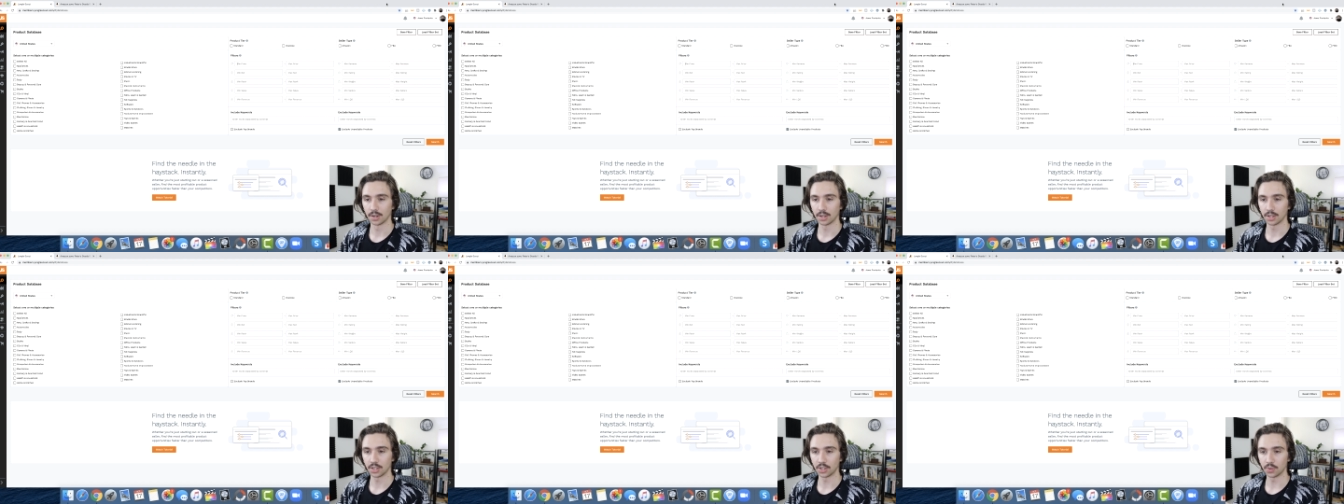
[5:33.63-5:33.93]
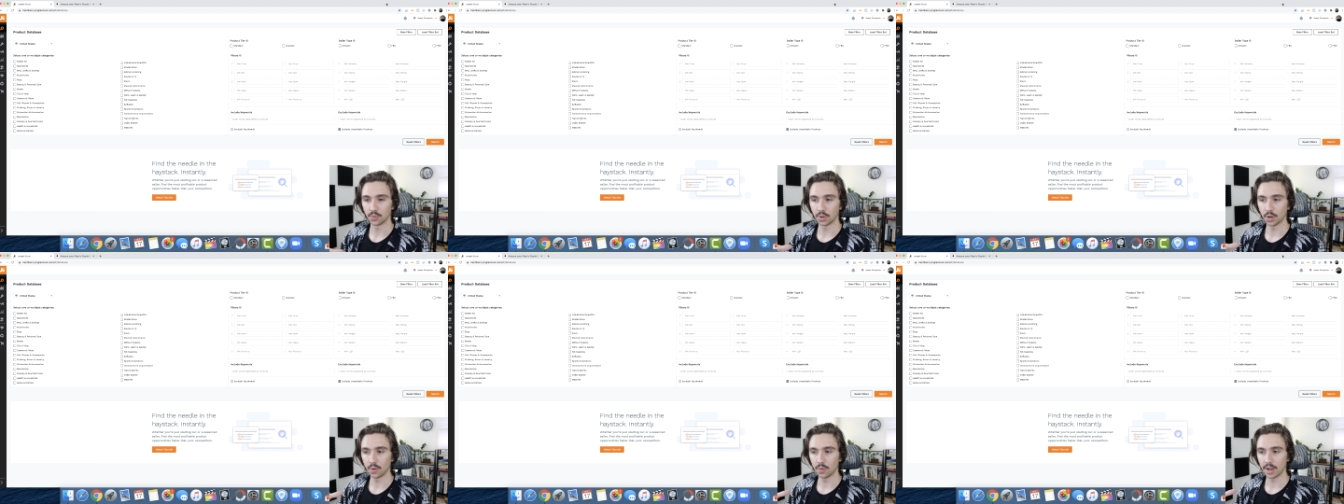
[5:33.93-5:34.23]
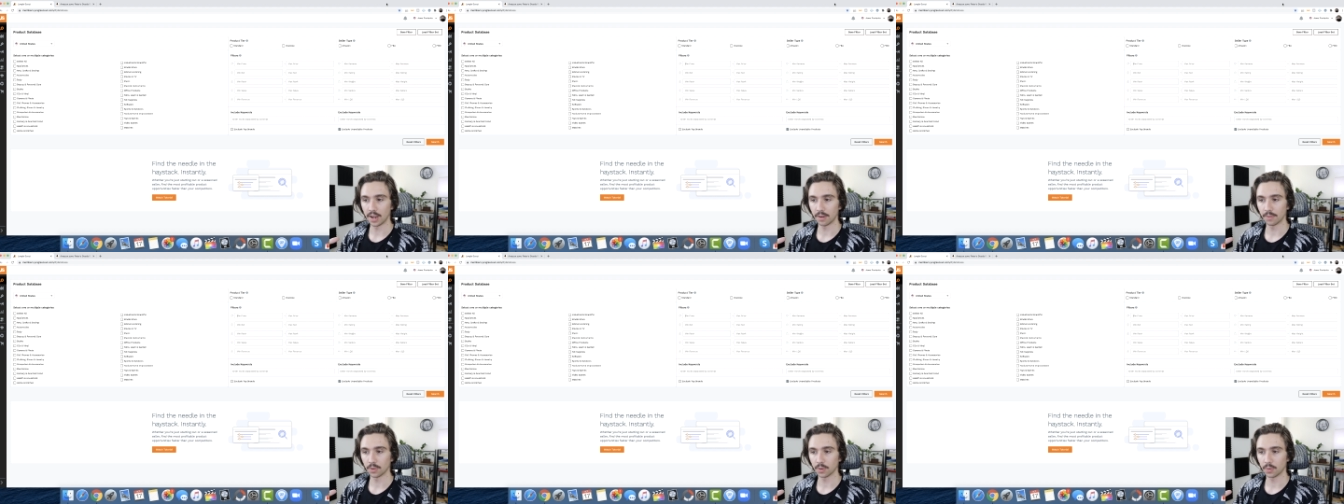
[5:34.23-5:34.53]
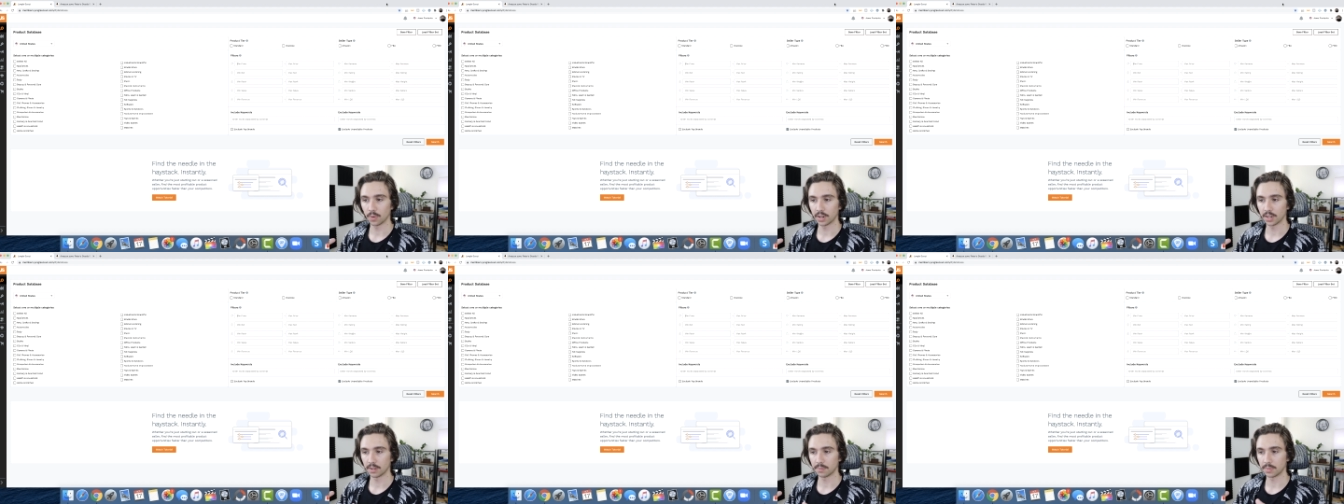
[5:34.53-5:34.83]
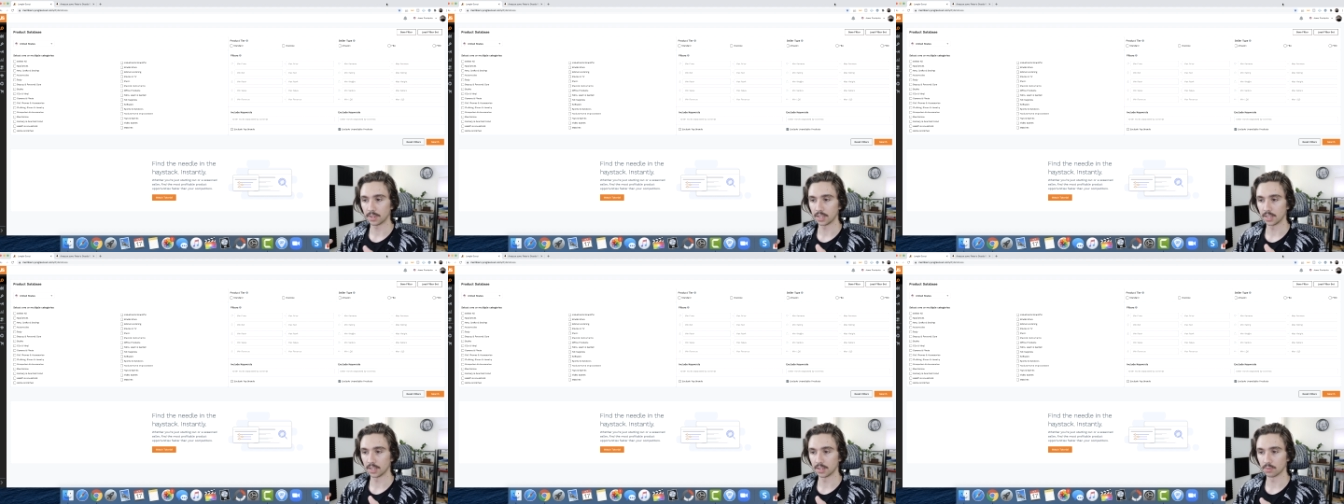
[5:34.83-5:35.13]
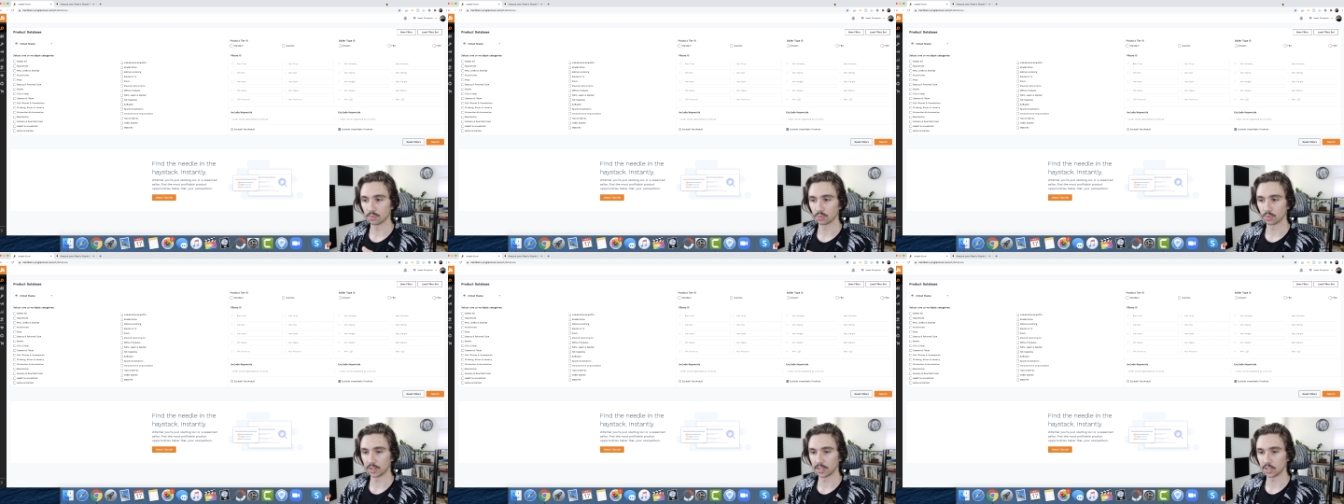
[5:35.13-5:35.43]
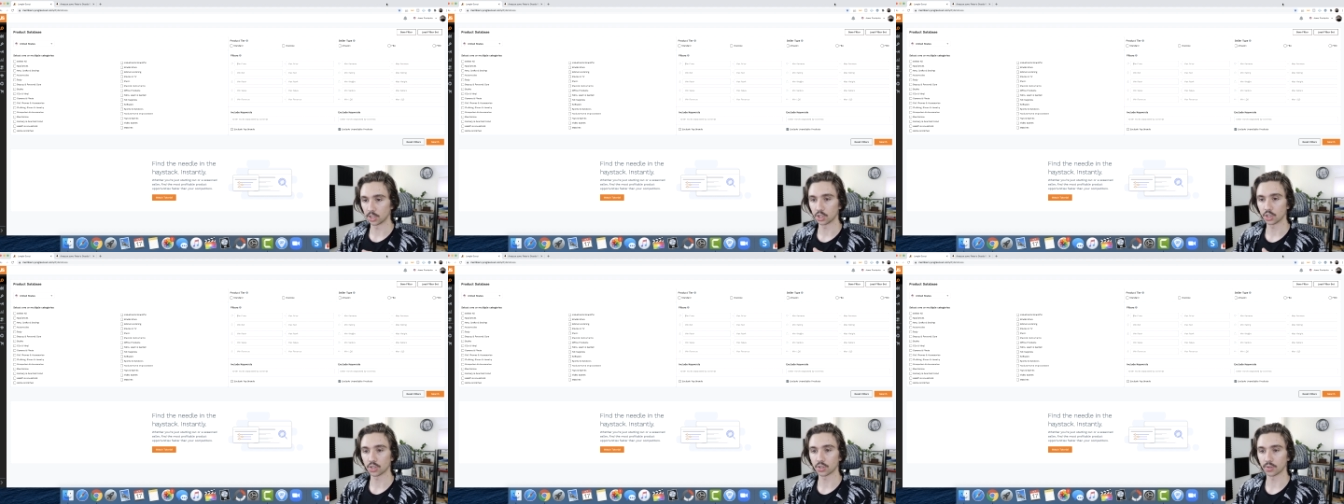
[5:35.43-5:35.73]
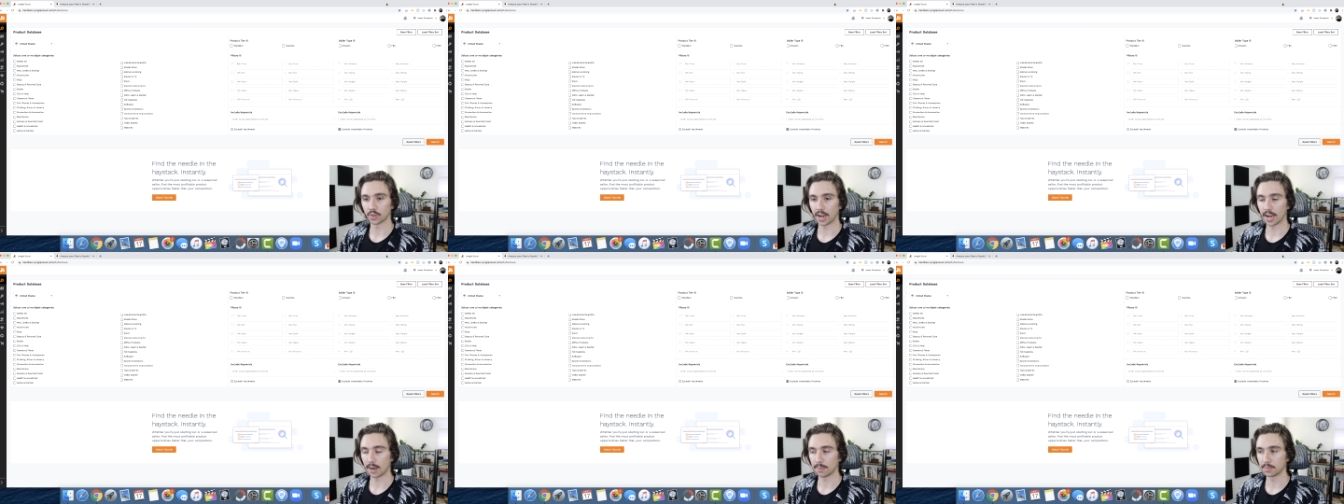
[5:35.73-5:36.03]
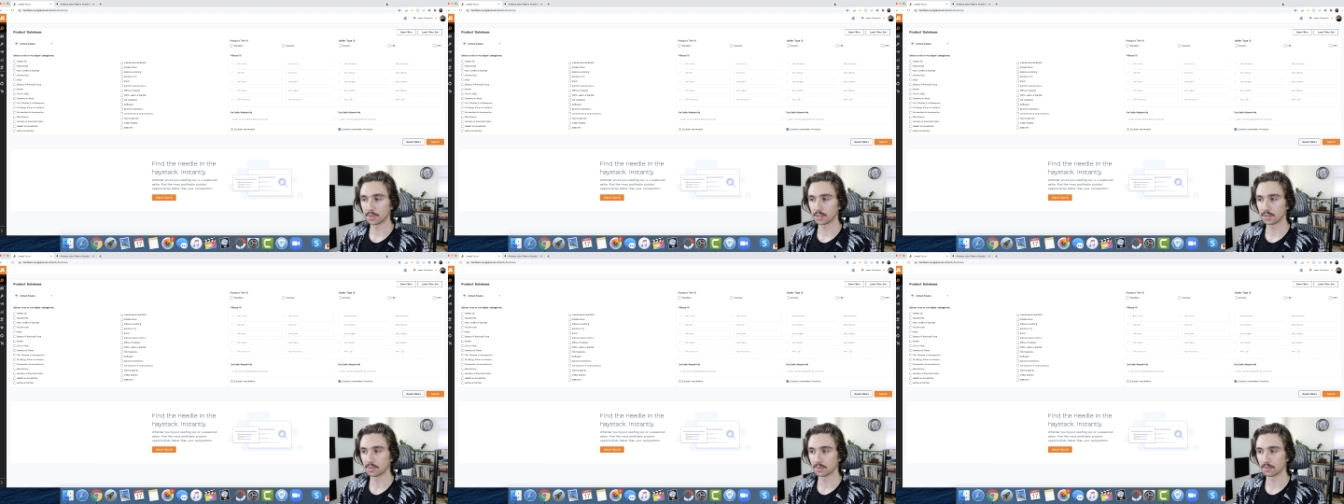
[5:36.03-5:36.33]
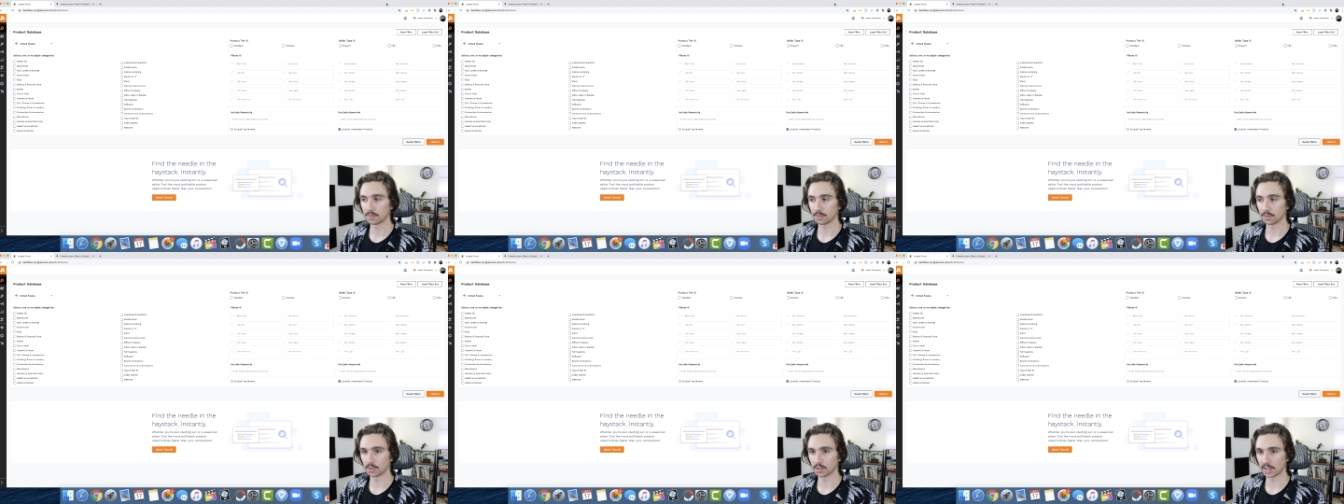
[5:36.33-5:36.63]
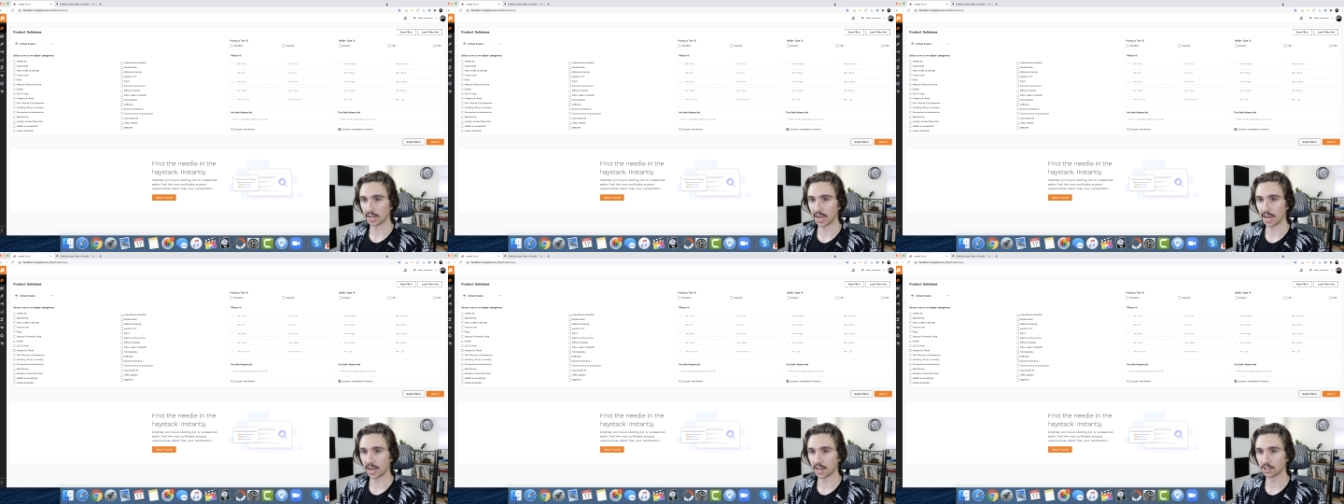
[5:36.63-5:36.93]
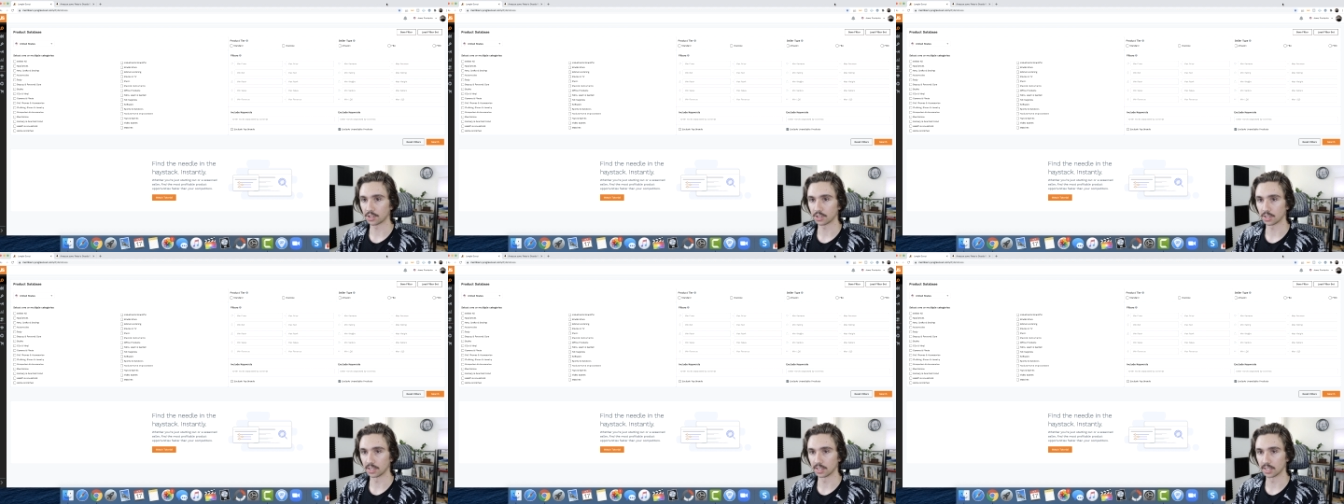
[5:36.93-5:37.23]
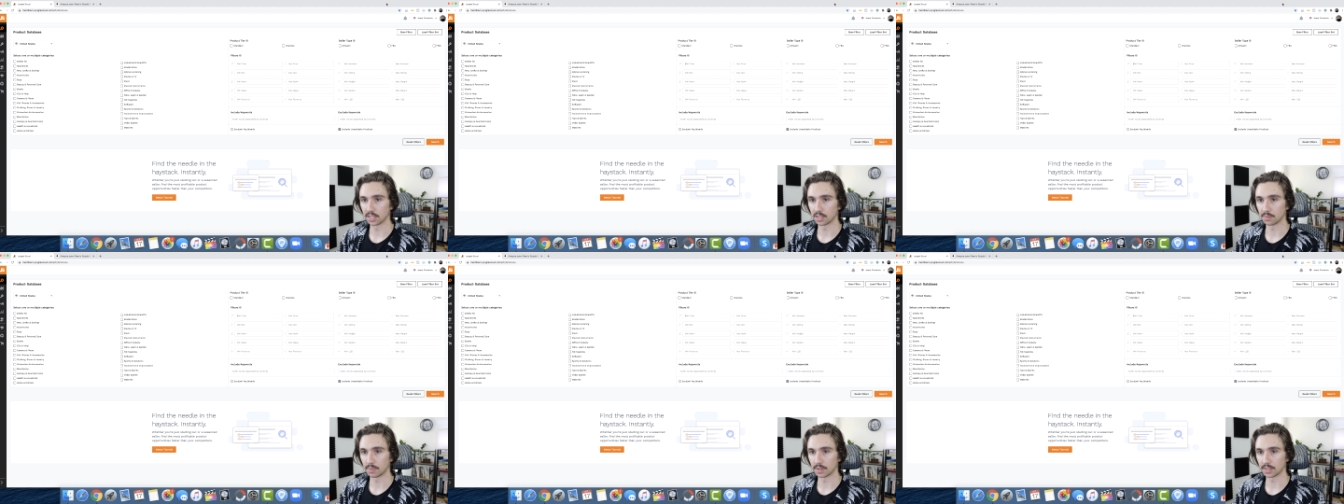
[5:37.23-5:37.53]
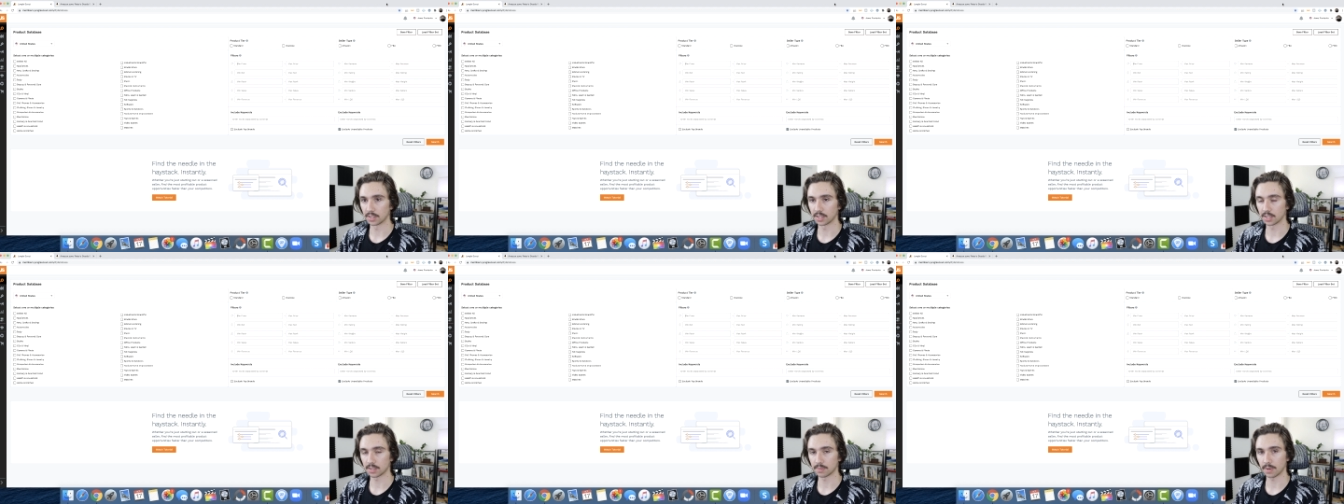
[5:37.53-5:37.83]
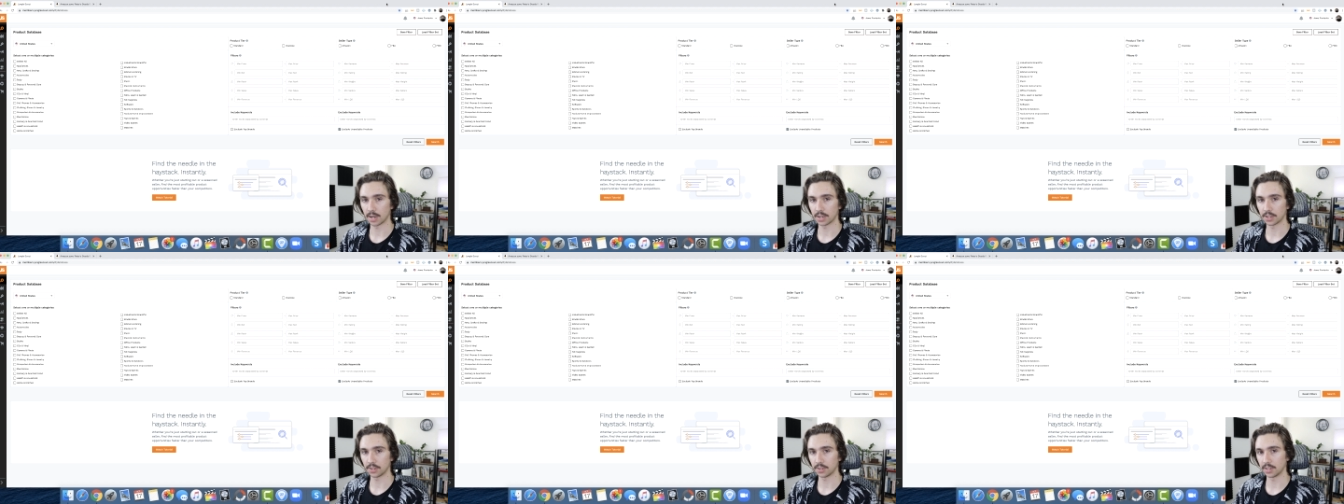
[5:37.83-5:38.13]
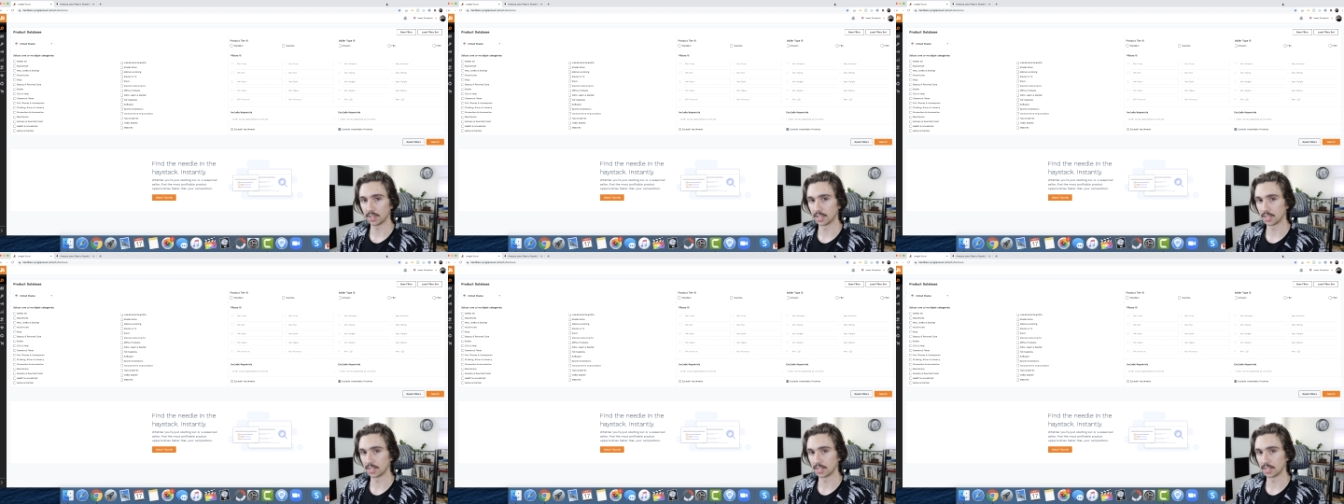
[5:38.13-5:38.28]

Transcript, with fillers: you don't ever want to be really strapped for cash in this business model.